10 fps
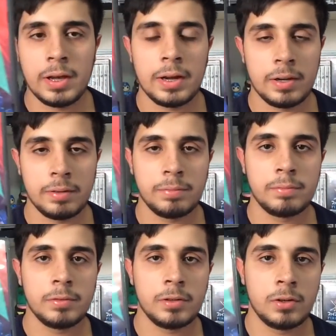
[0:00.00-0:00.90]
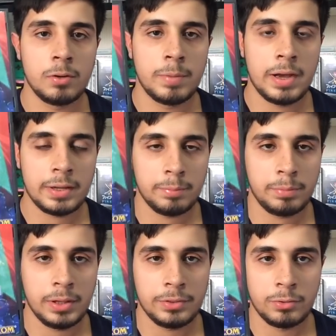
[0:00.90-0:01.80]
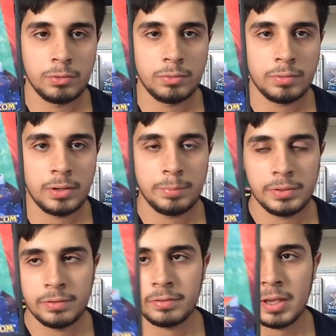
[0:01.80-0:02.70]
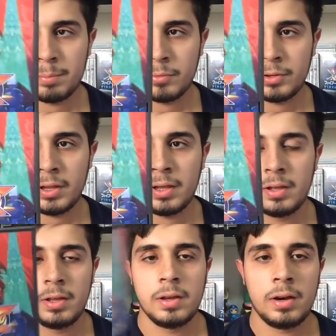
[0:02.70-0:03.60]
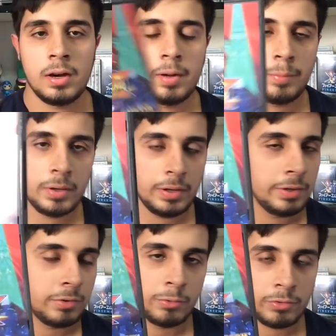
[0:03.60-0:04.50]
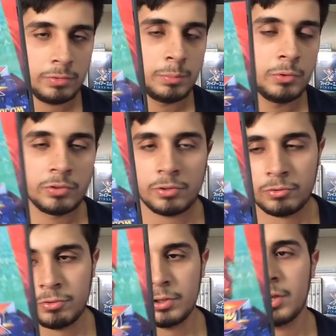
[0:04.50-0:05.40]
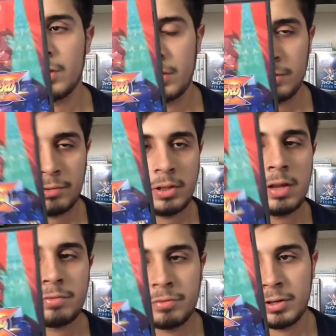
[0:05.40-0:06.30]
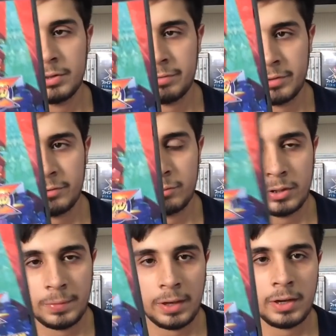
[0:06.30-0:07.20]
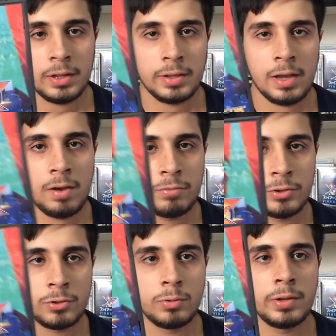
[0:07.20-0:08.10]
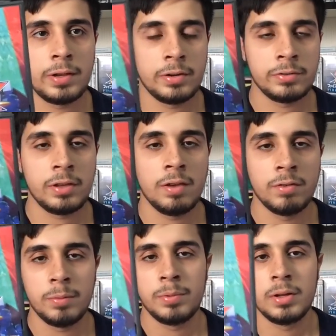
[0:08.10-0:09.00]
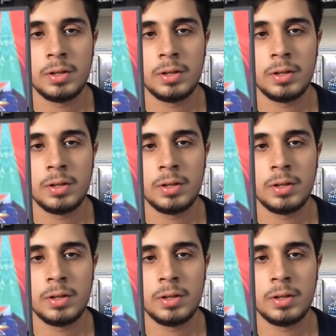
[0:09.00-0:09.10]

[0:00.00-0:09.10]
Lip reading: gotta go back and play through and beat this game one day. But the music was really good and it was a lot of fun. The first one, I got like halfway through it and then I just gave up.